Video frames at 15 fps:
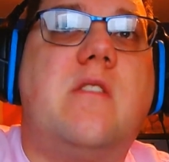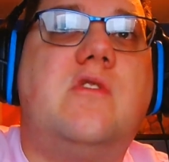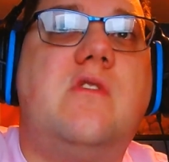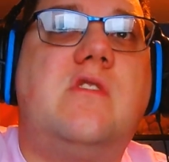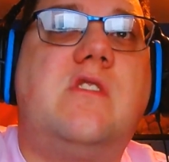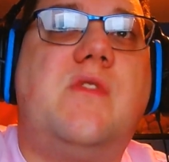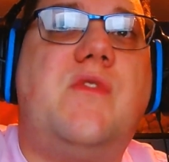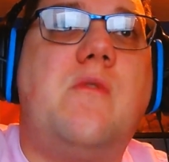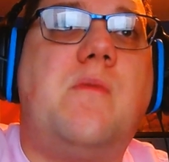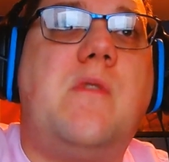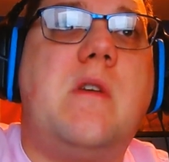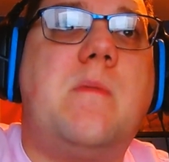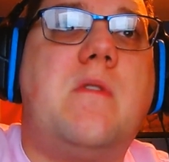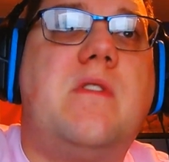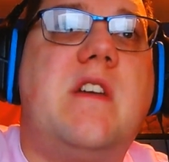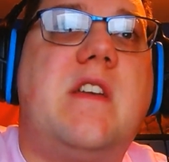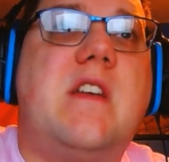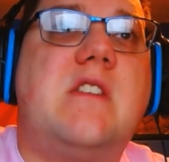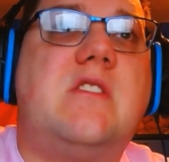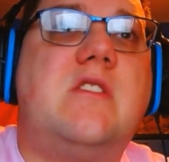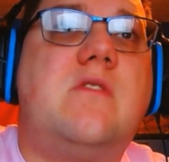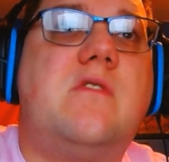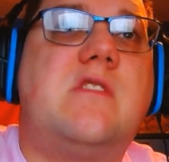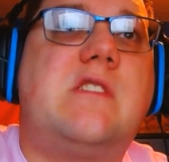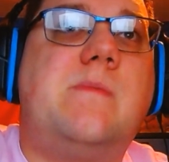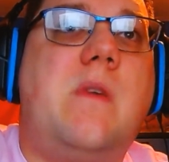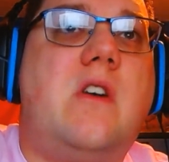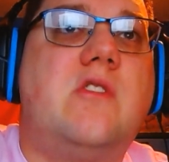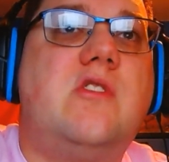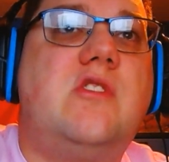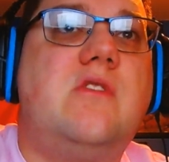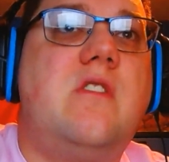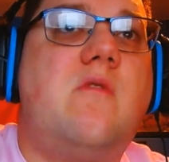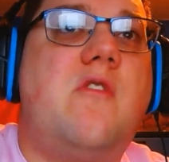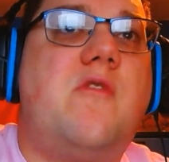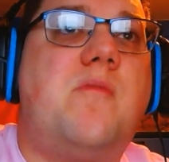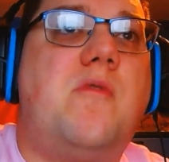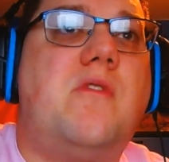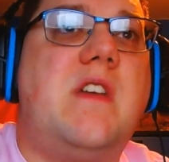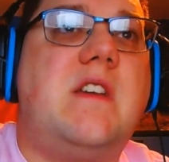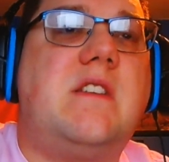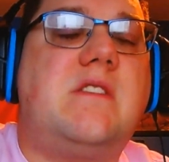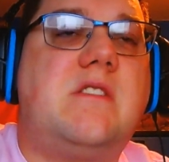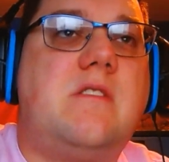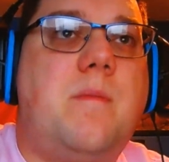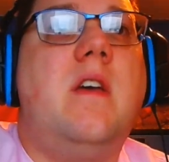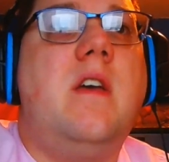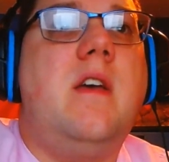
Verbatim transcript: shoots a few people, then gets into a small shootout with police.